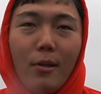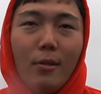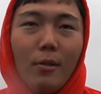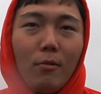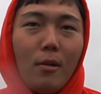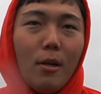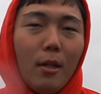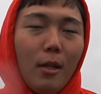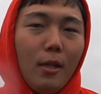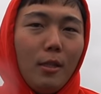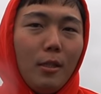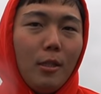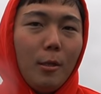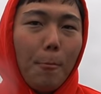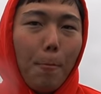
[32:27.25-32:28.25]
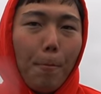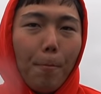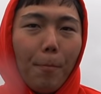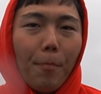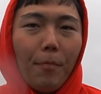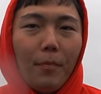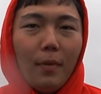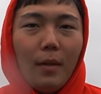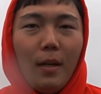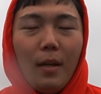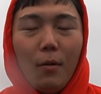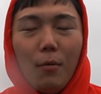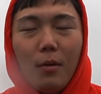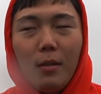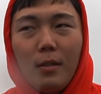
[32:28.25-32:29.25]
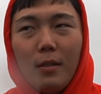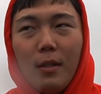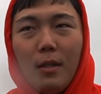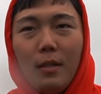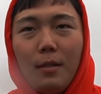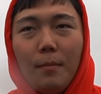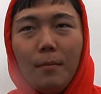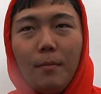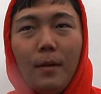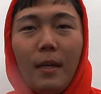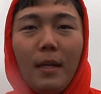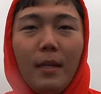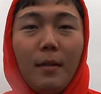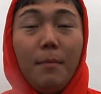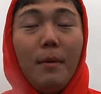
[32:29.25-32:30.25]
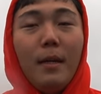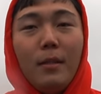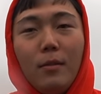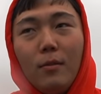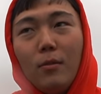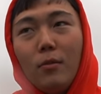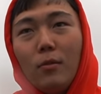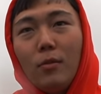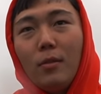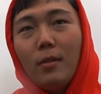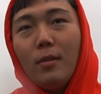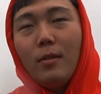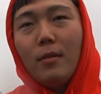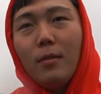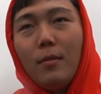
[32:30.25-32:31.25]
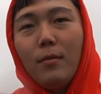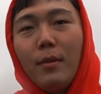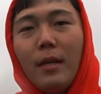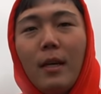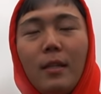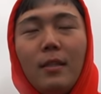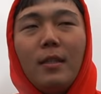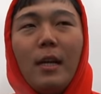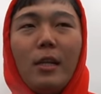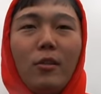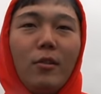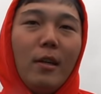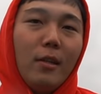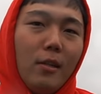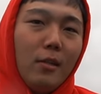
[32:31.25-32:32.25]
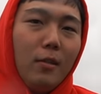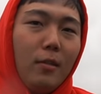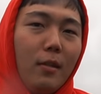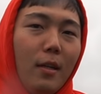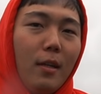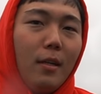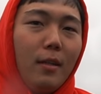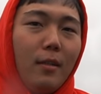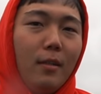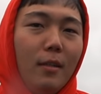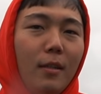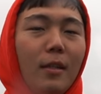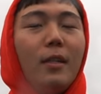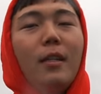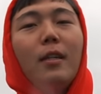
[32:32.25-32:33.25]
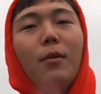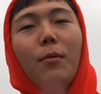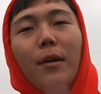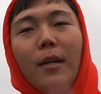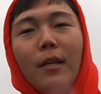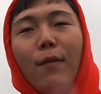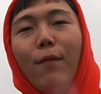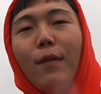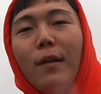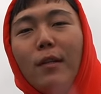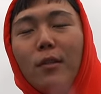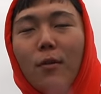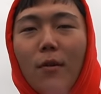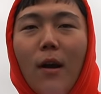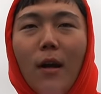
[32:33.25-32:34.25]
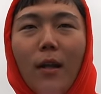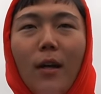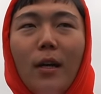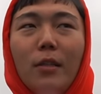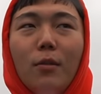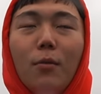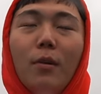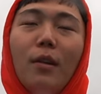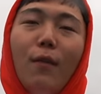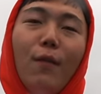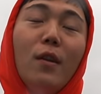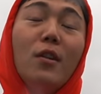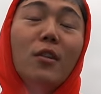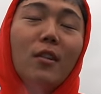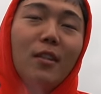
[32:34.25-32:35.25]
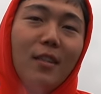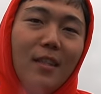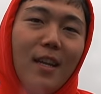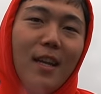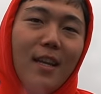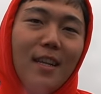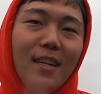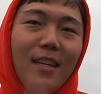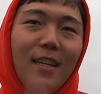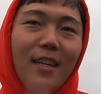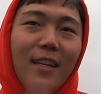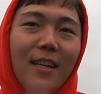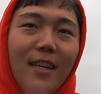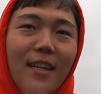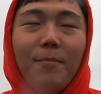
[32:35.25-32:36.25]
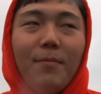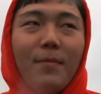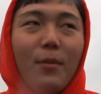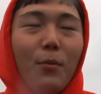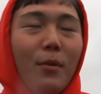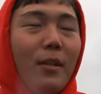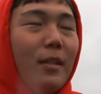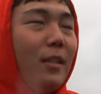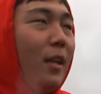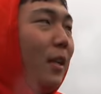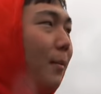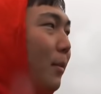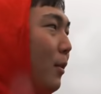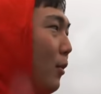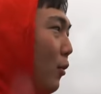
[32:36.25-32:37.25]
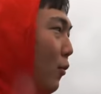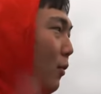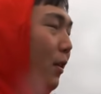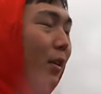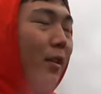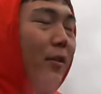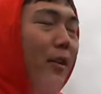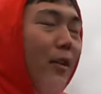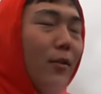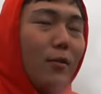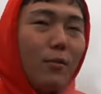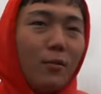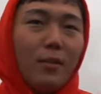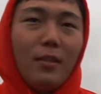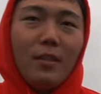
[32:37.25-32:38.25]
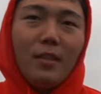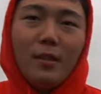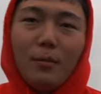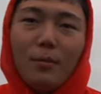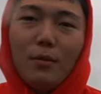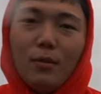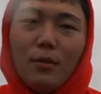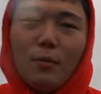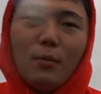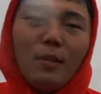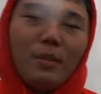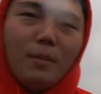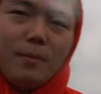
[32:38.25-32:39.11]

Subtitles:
on his rock lights. And we're gonna tell him, hey, bad news. We got sidetracked yesterday. We couldn't finish the rock lights, so we're gonna finish it today. We're gonna tell him there's a truck here that looks really similar to what he's